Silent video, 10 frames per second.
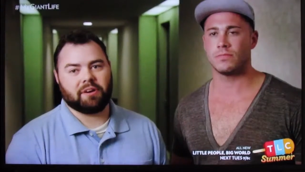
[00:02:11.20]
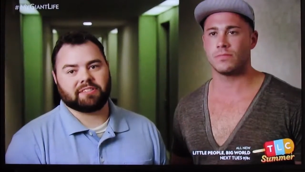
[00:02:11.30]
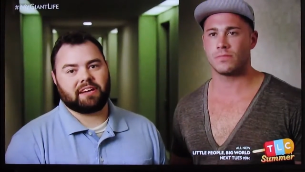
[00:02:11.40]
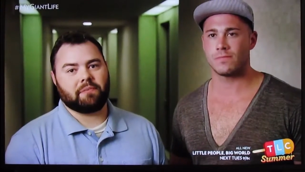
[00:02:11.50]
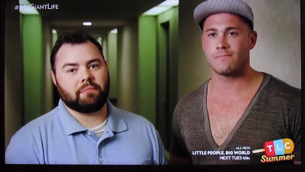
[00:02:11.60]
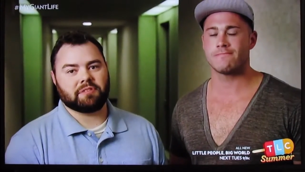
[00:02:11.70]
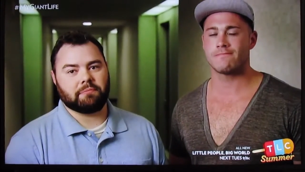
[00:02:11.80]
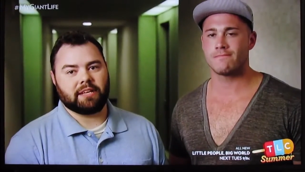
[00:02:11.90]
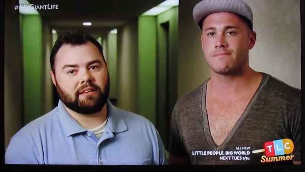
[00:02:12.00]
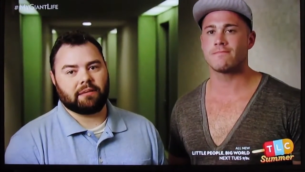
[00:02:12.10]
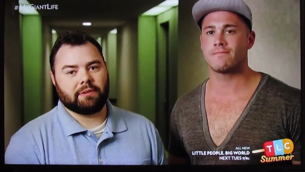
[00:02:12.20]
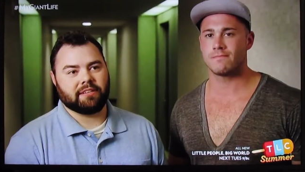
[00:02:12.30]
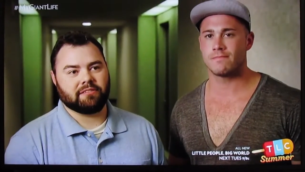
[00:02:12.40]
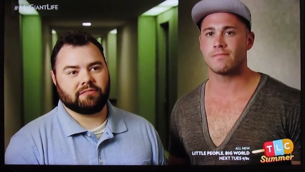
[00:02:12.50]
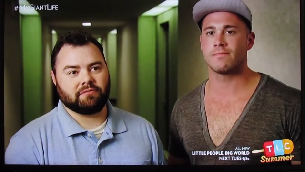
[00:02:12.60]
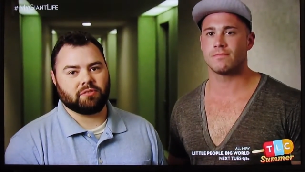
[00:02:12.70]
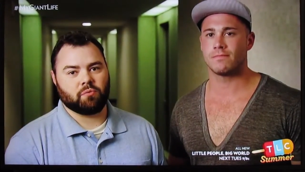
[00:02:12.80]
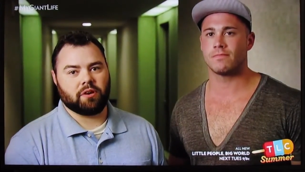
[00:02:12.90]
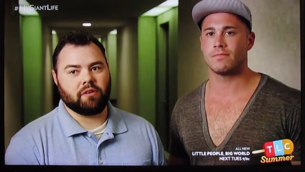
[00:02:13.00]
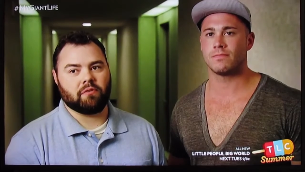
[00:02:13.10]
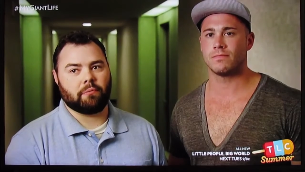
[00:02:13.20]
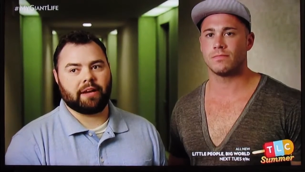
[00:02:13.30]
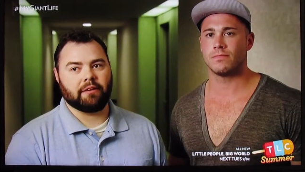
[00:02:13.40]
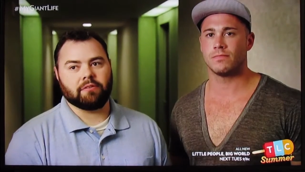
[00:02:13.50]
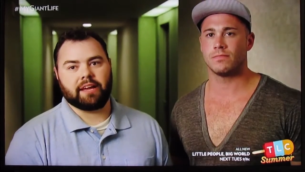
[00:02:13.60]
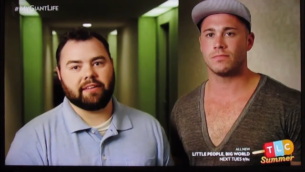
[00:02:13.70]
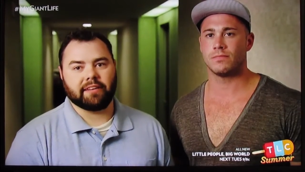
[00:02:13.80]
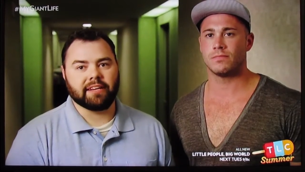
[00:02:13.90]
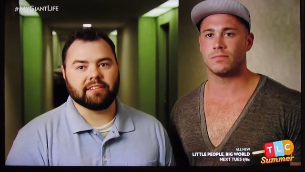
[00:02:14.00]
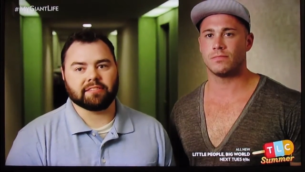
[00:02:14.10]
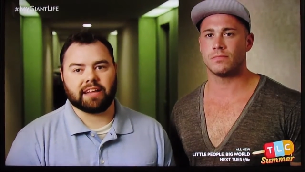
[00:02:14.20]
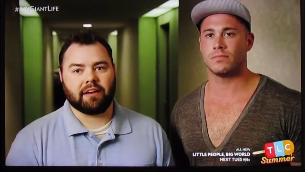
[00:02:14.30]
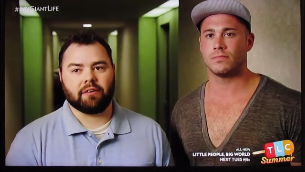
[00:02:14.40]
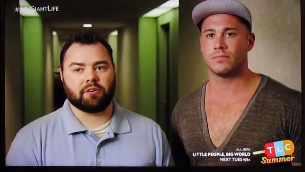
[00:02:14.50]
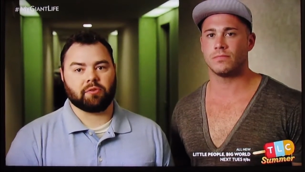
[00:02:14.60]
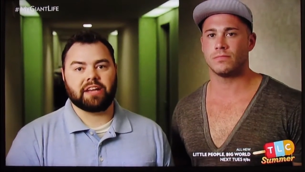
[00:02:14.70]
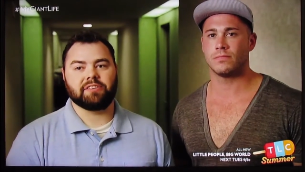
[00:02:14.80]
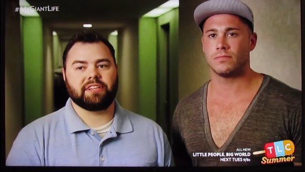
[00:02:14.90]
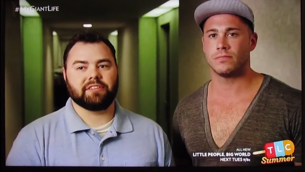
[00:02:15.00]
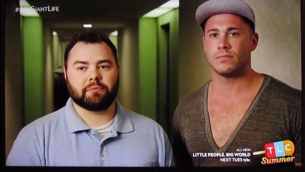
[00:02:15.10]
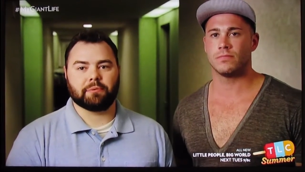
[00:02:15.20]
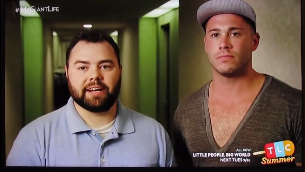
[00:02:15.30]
Speaker 1: it wears off almost immediately because just won over by who Haleigh is and how great she is for